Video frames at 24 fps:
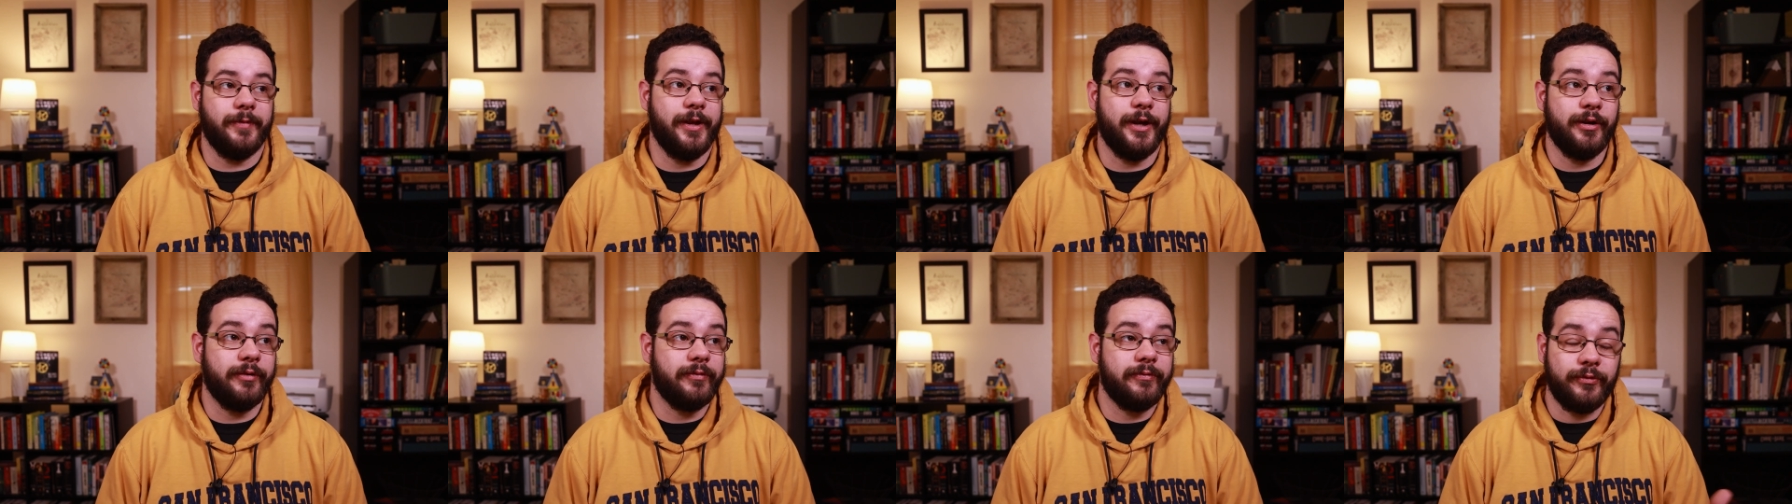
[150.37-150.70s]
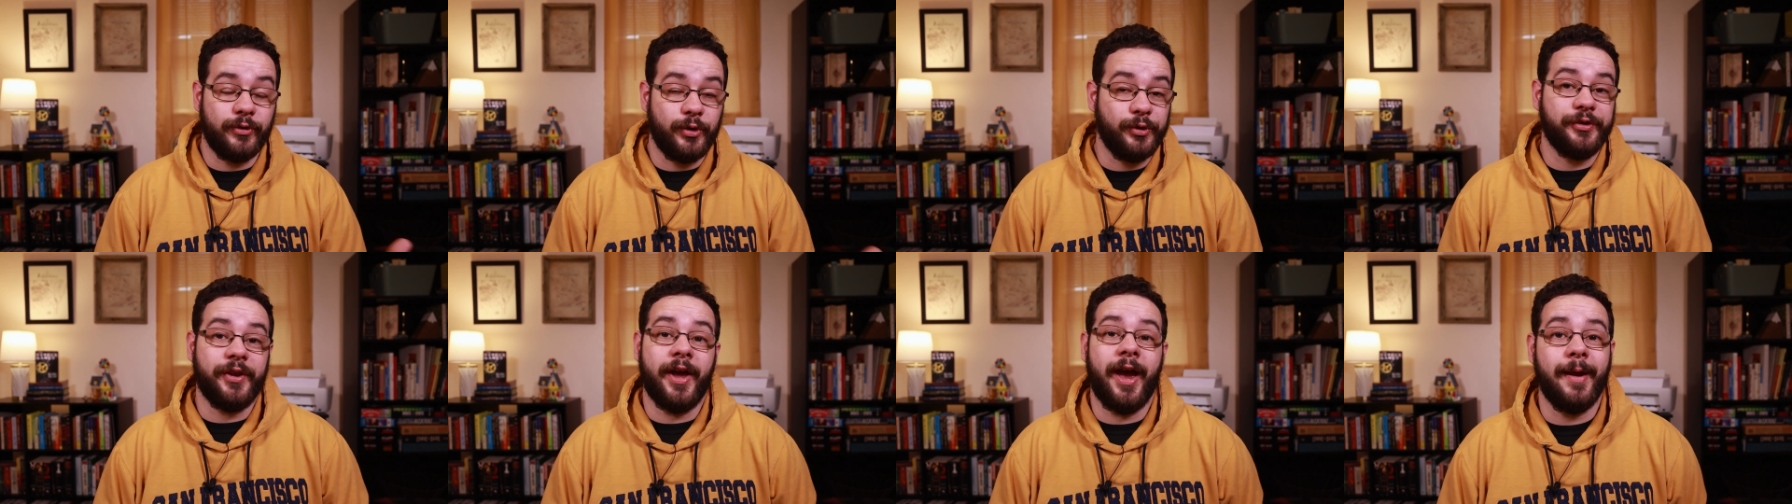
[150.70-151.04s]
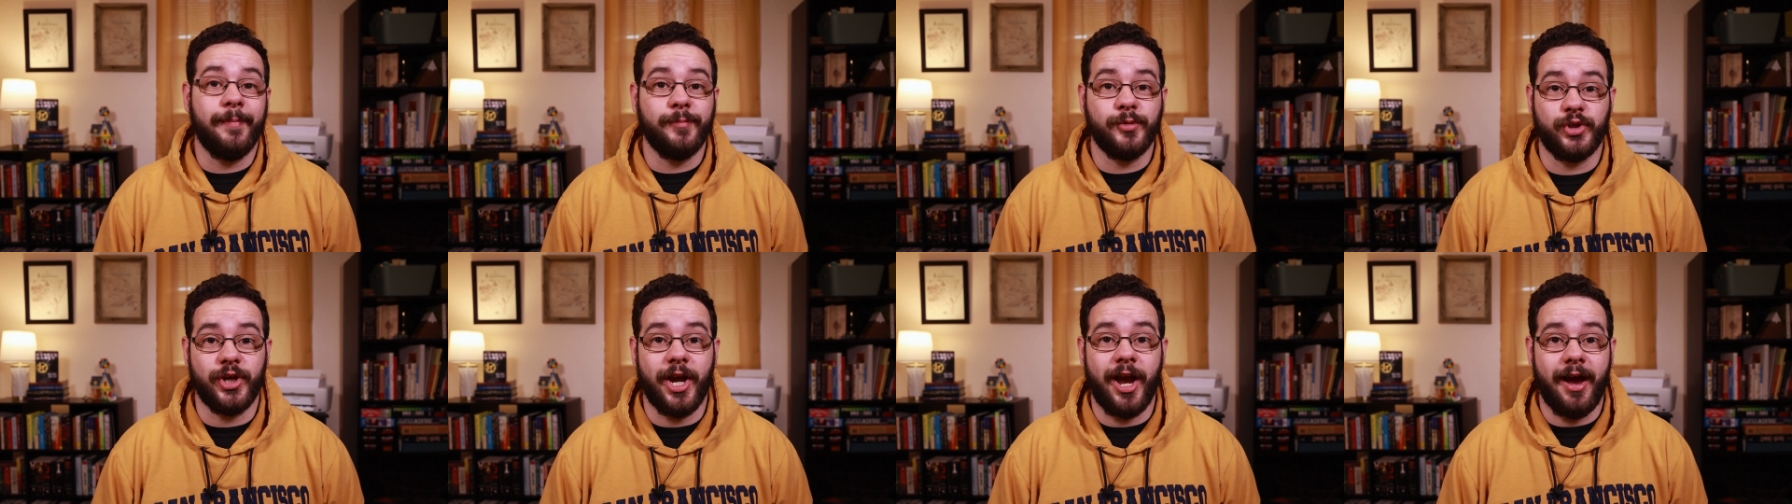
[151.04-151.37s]
Their
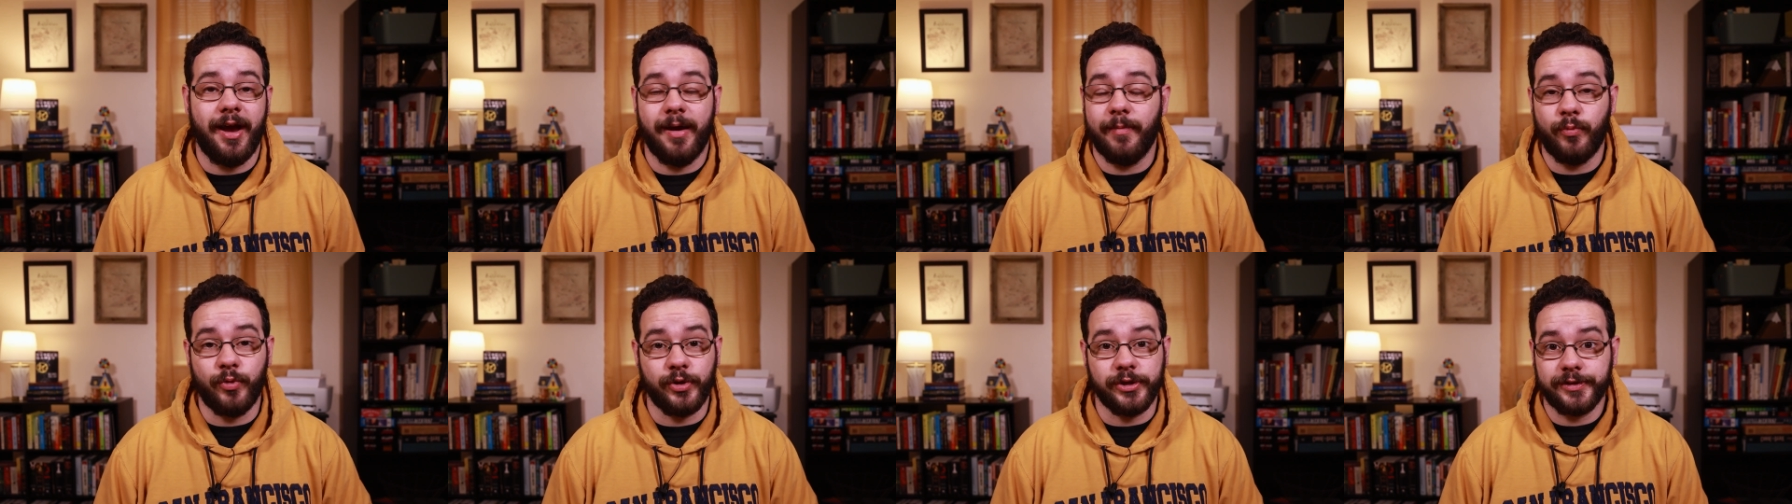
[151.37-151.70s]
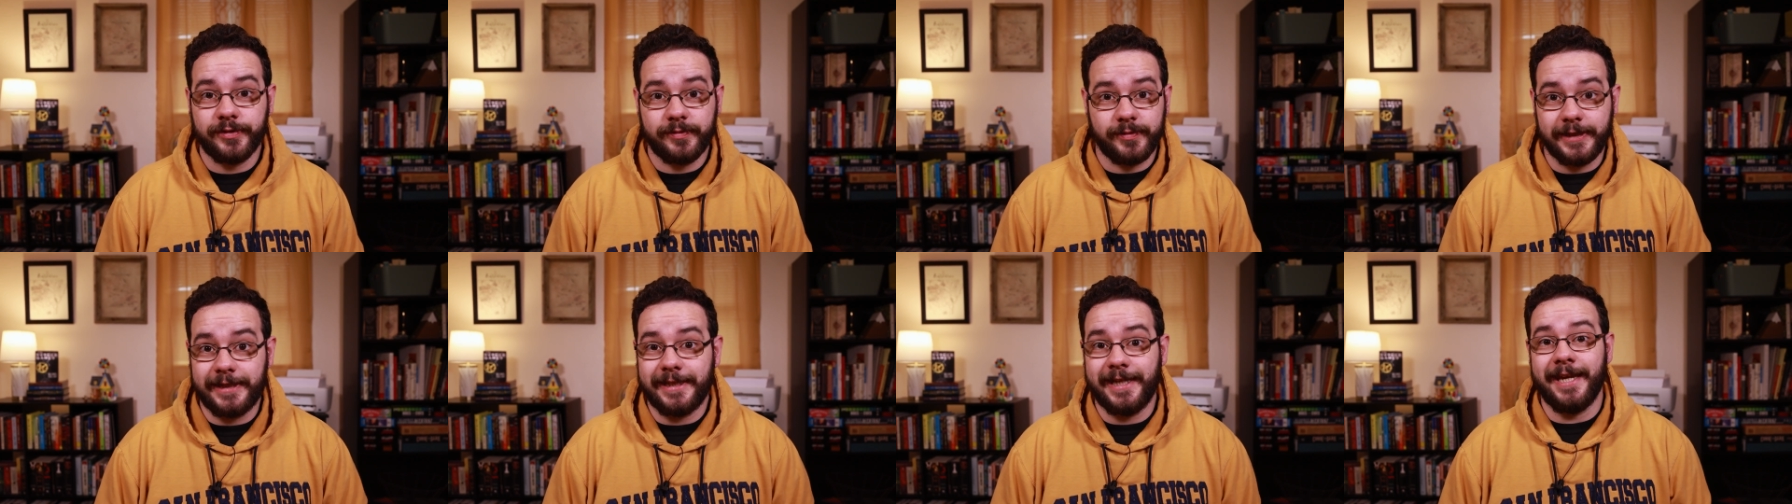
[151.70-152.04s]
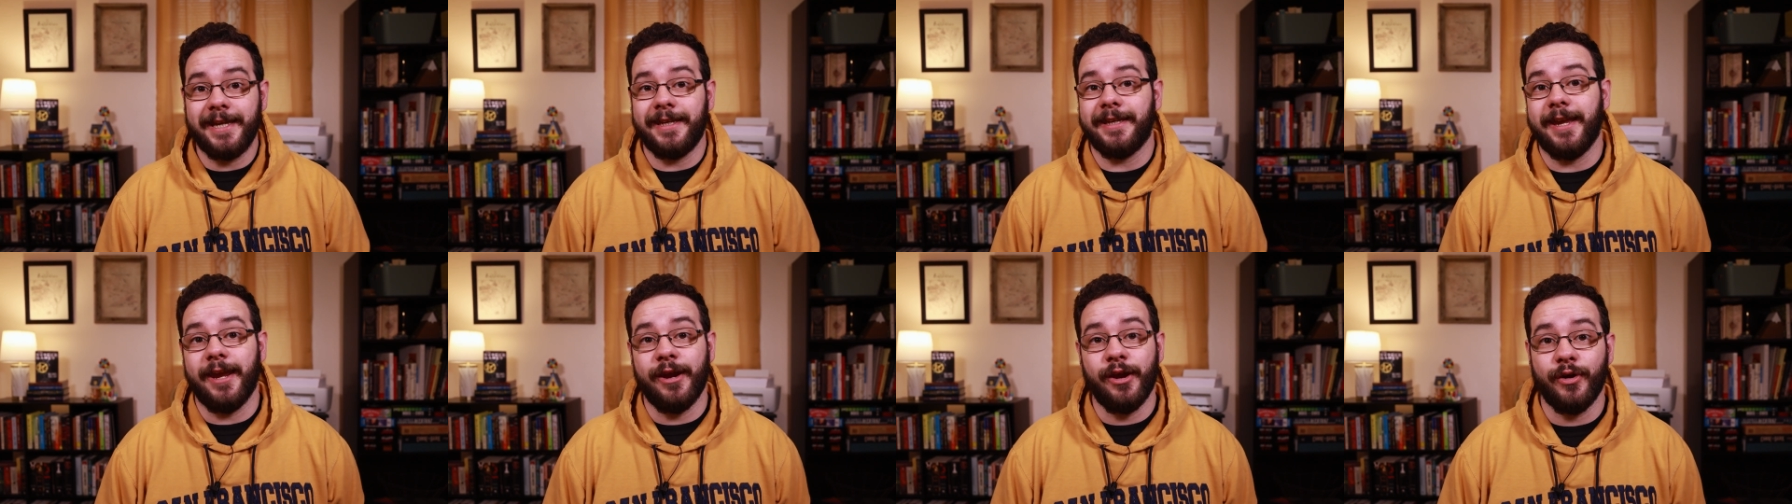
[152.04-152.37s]
full-time job was to
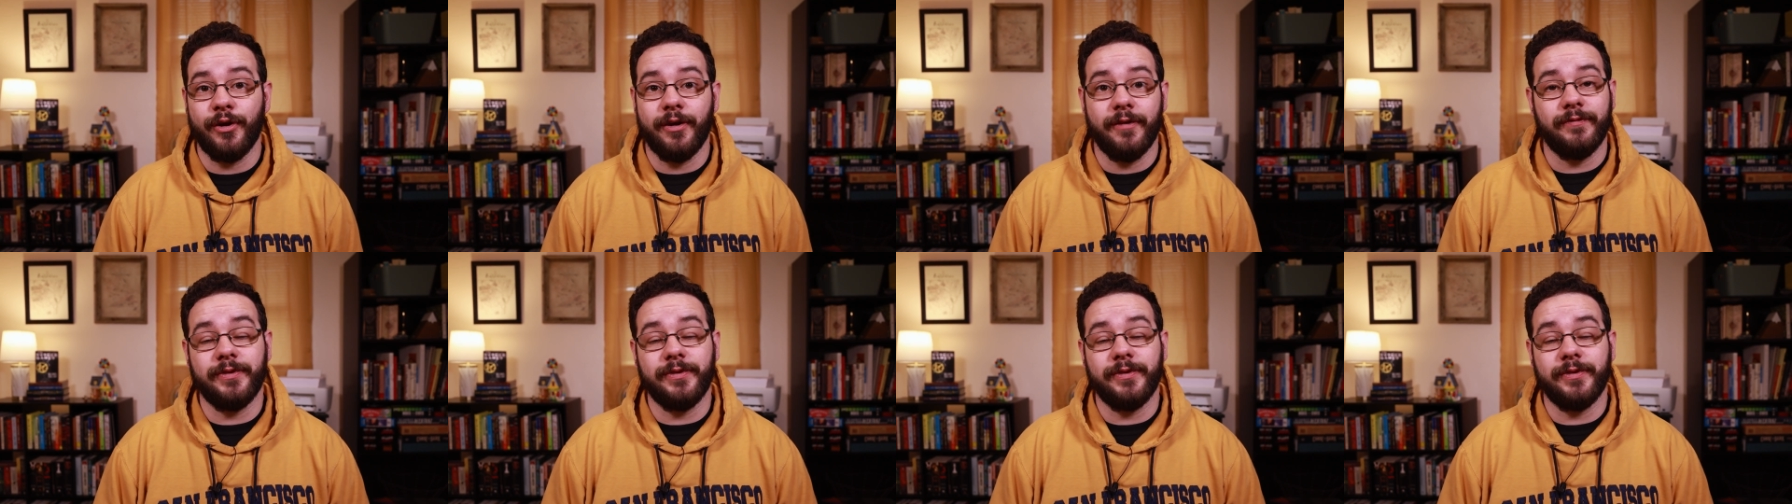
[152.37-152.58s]
take care